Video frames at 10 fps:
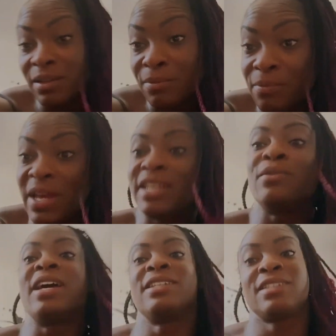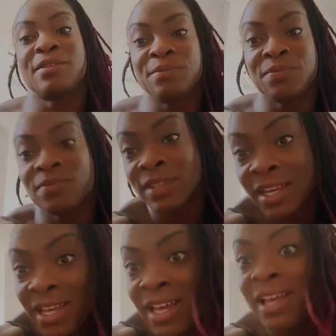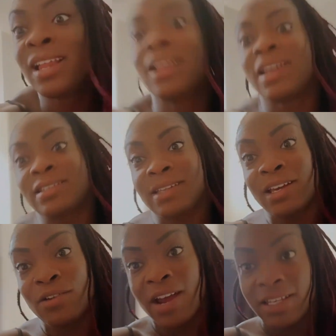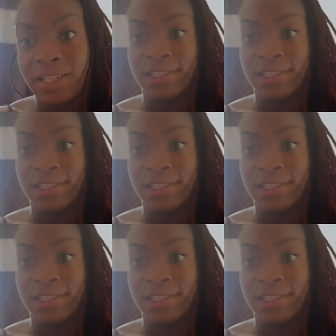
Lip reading: But anyways, let's get cranking.